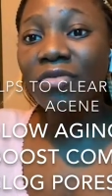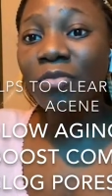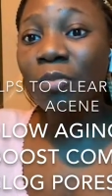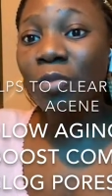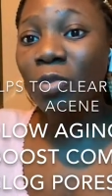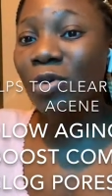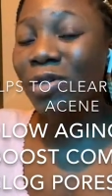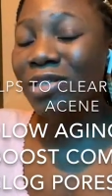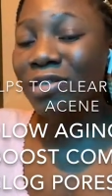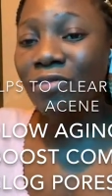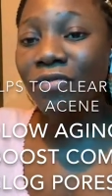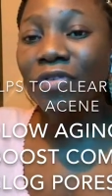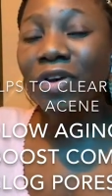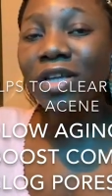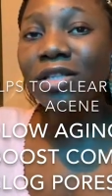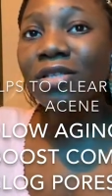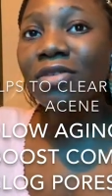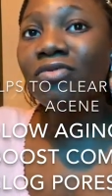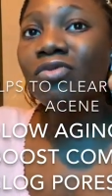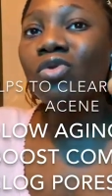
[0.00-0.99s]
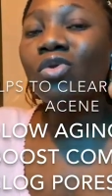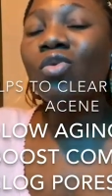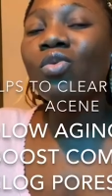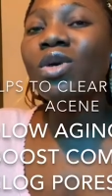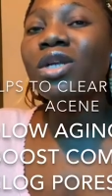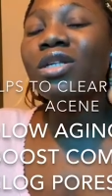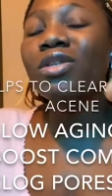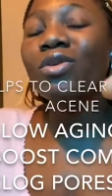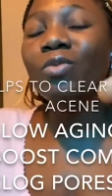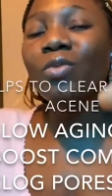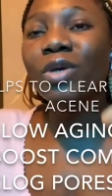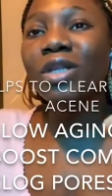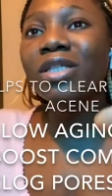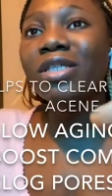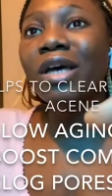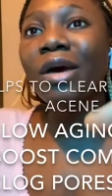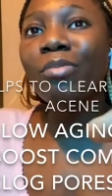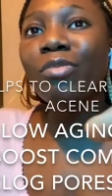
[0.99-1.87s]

most effective during the winter